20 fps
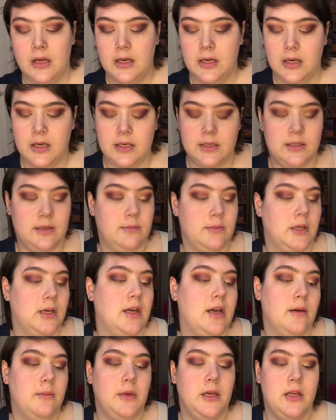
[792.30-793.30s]
I'm gonna
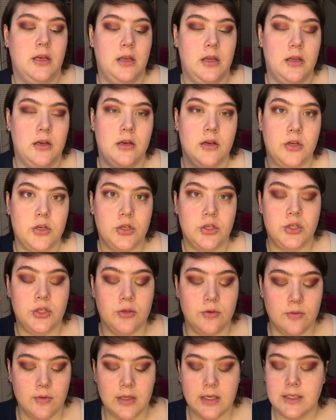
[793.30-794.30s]
come in and
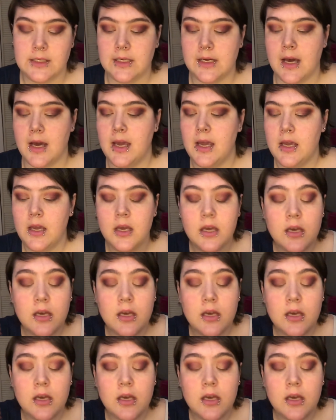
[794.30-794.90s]
do this eye